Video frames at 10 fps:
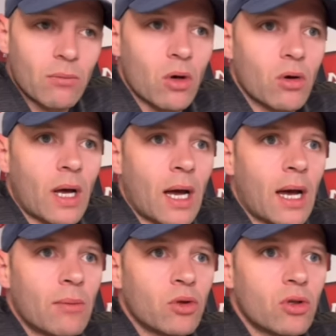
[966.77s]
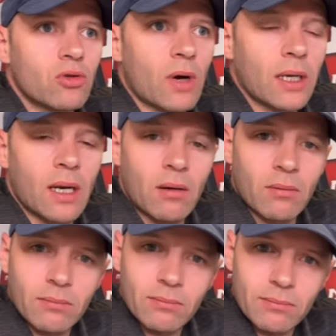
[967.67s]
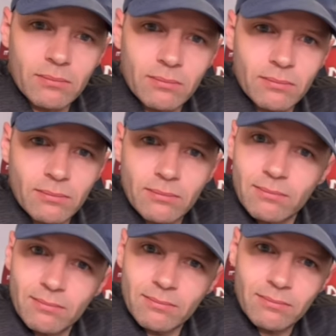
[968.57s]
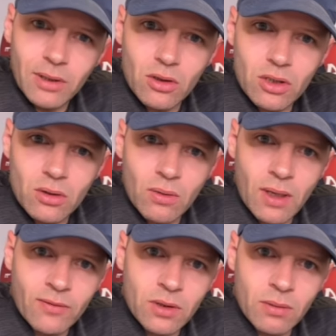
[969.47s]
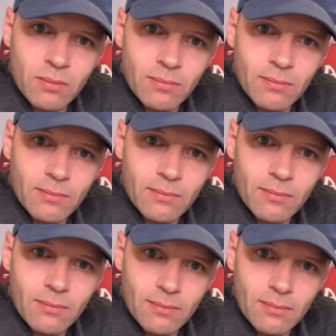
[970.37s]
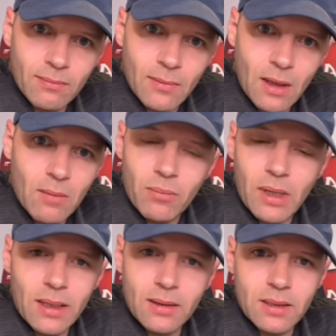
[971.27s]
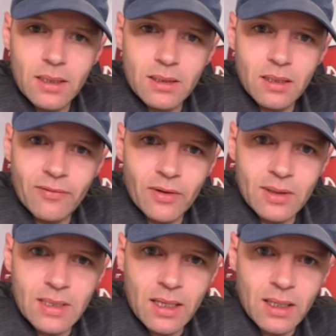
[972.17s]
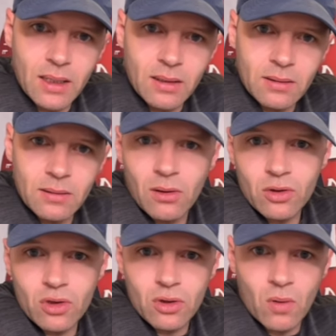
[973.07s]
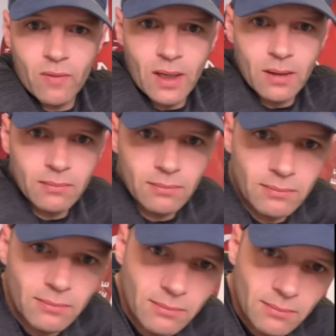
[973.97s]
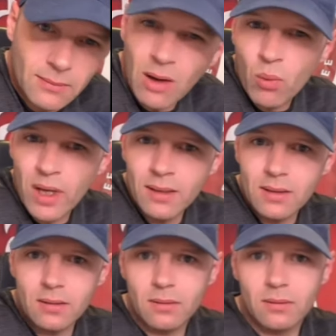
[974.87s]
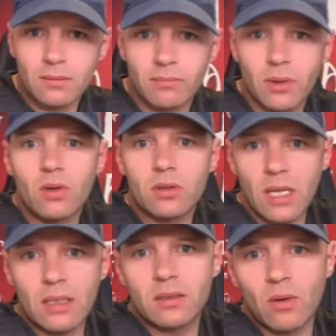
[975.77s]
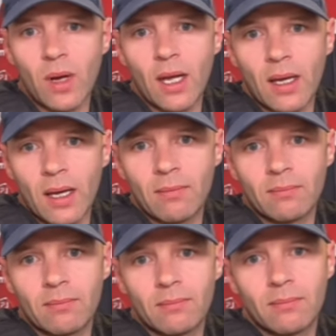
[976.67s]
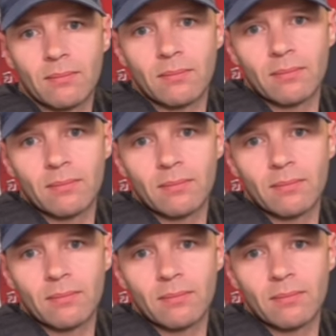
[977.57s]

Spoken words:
Now, I'm not going to harm others right now, because I don't have to. But I can sit here for a decade, or just over, and wait, because that's the way I am.